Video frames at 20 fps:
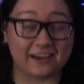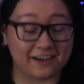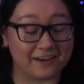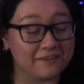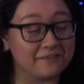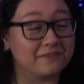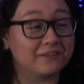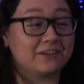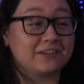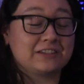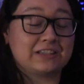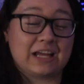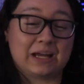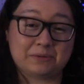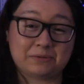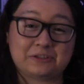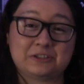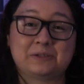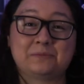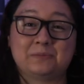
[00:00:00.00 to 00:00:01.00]
ever
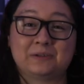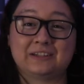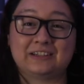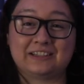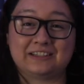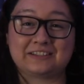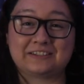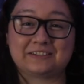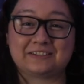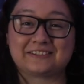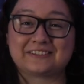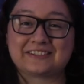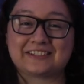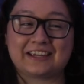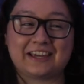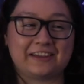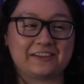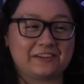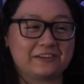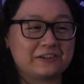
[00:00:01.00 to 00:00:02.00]
stop shipping these two
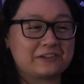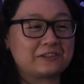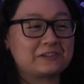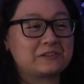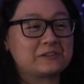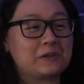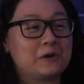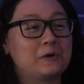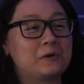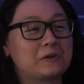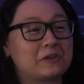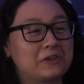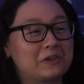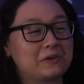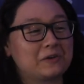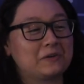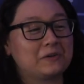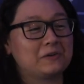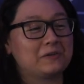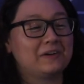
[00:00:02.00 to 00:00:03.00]
together. They're so
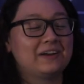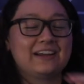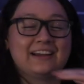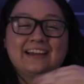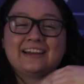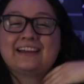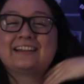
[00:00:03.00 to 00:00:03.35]
cute.